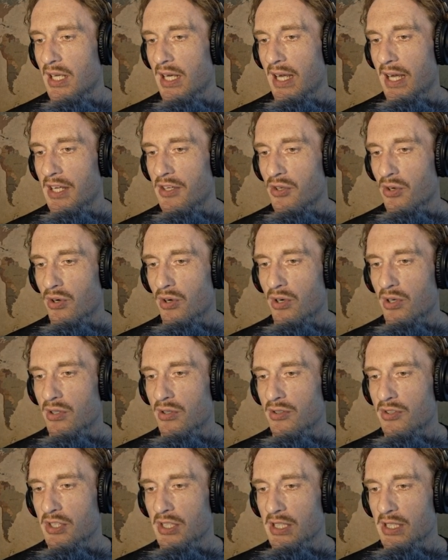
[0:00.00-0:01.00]
And
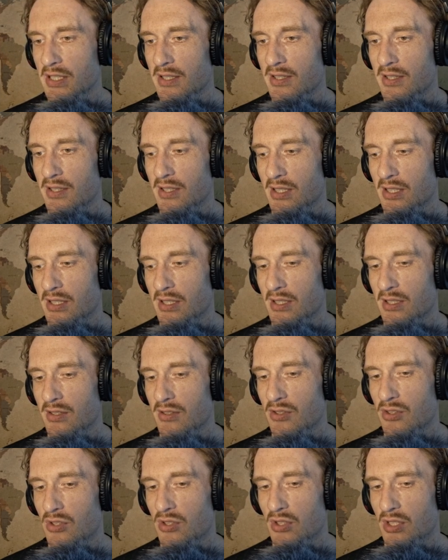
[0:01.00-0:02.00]
all these
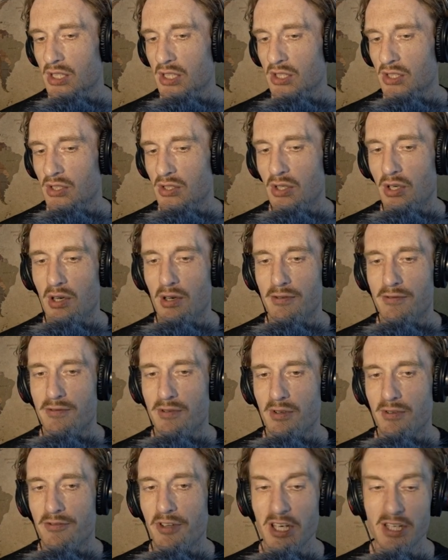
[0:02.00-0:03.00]
sort of
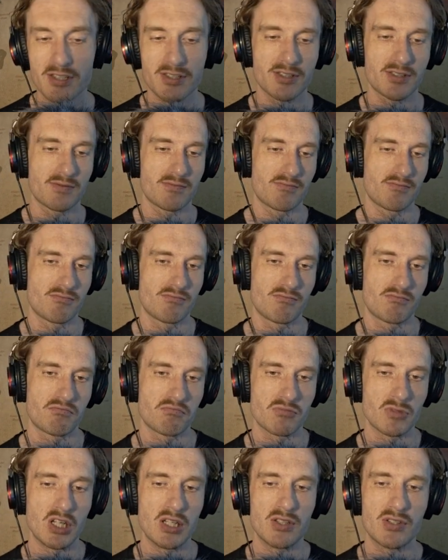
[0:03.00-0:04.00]
things.
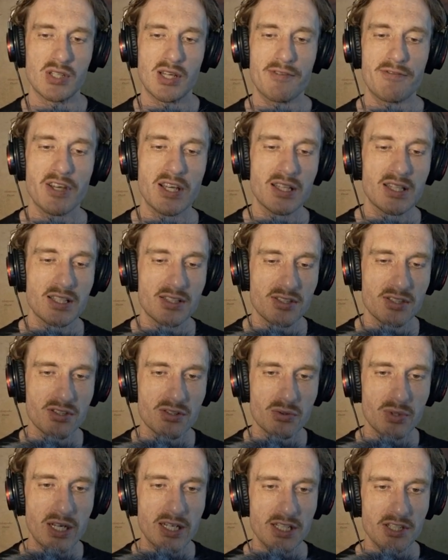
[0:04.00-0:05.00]
So I think this is
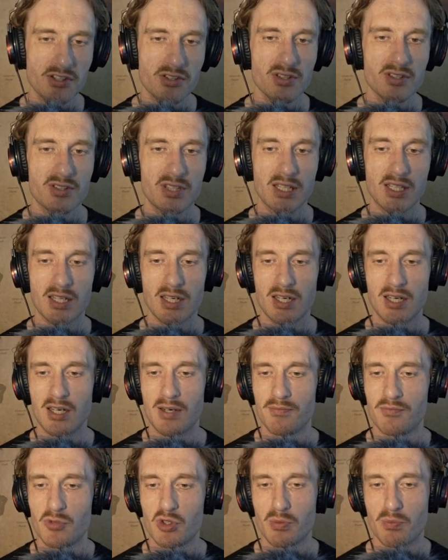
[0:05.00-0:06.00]
quite interesting
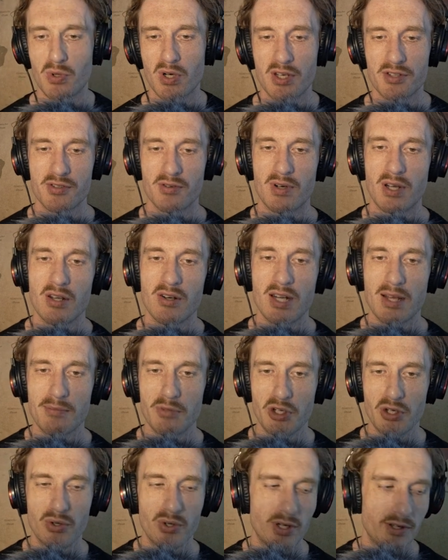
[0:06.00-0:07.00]
to browse around. Let me
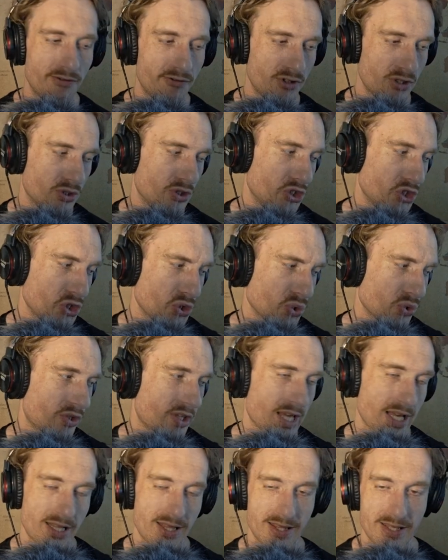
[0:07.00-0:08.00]
know if you knew
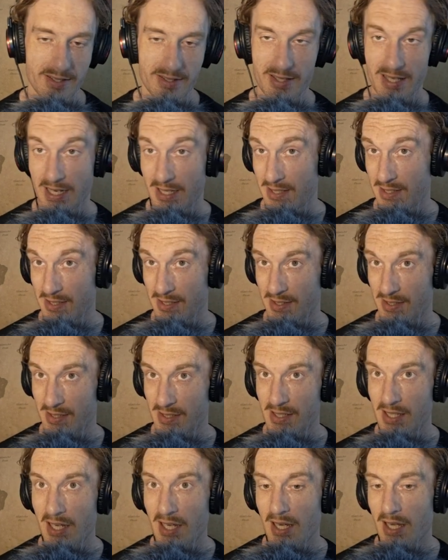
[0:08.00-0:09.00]
that this
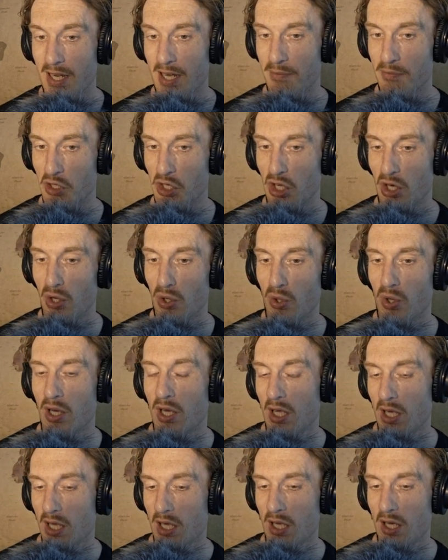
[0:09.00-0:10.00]
existed. Let me know
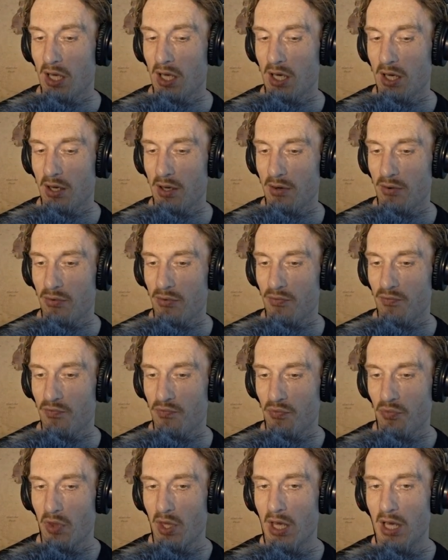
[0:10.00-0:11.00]

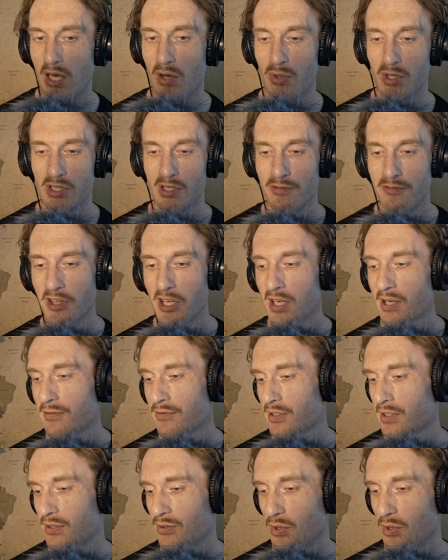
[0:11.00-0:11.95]
what you think of it.